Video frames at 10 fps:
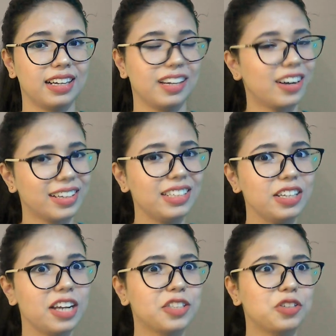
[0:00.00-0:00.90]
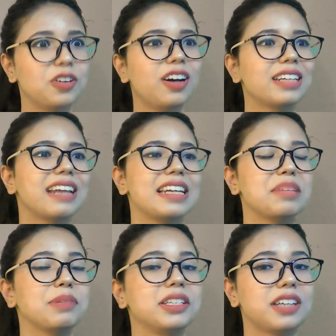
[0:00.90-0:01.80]
Got it? And do not
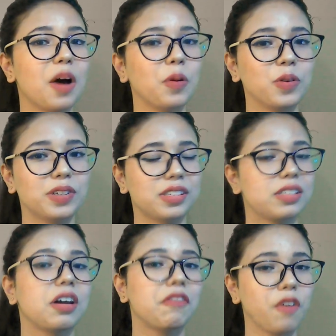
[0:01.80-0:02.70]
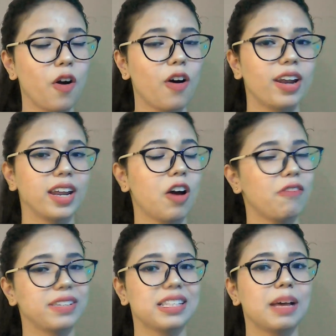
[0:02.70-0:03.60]
randomly download stuff on
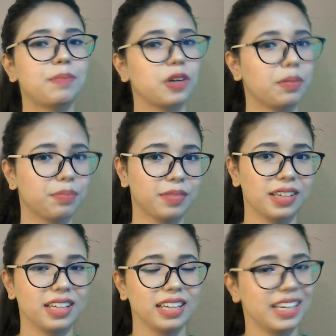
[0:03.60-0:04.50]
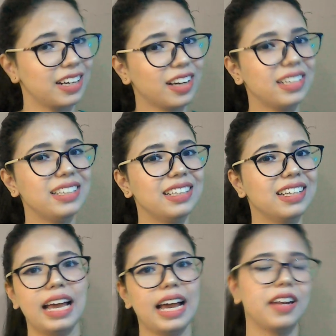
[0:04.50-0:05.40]
office laptop. Got it?
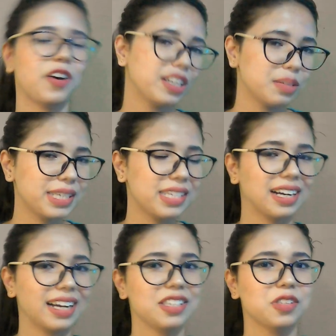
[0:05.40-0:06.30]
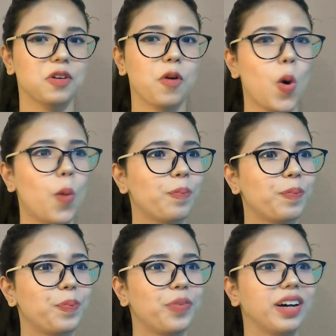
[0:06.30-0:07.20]
And all the best, guys. Hope
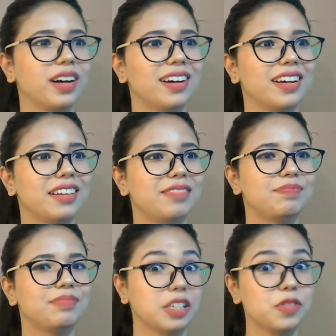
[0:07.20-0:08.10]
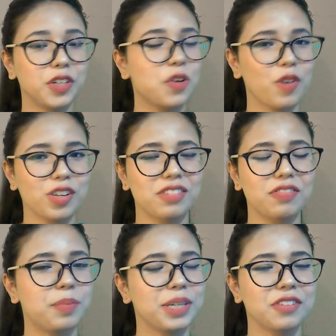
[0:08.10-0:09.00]
this video was
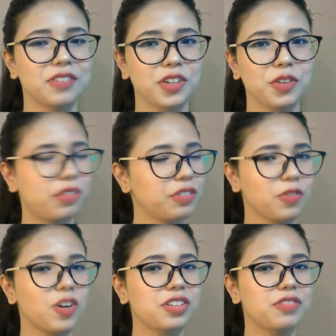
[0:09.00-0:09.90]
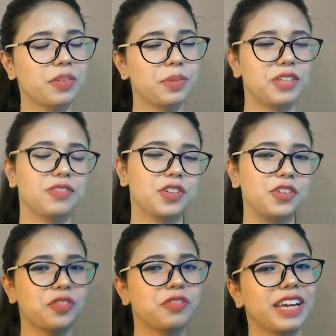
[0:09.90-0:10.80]
informative to you. If it was informative to you,
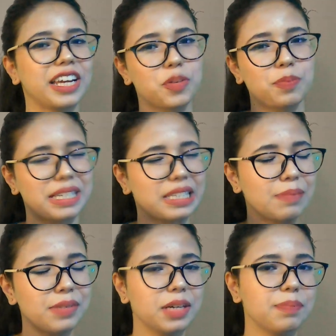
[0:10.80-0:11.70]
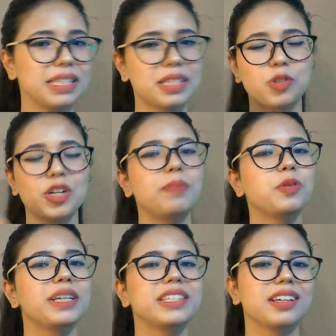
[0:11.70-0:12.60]
don't forget to press thumbs up and subscribe to
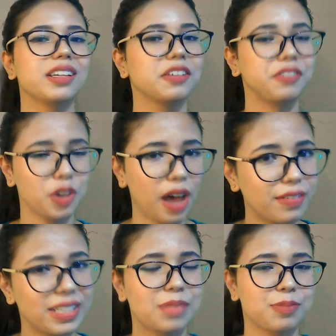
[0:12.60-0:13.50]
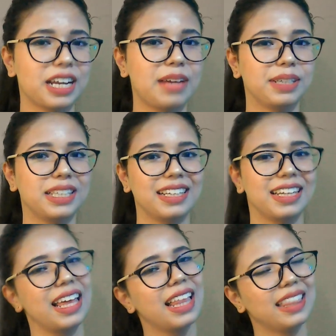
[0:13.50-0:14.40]
my channel if you haven't subscribed it
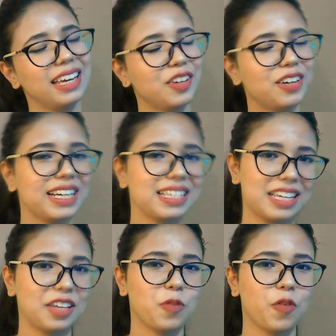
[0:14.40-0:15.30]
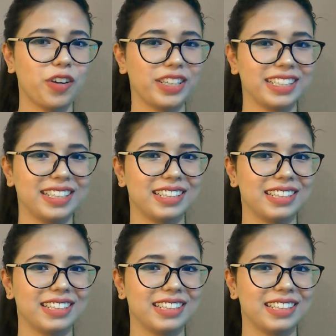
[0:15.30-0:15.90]
yet. Thank you guys. Thank you for watching.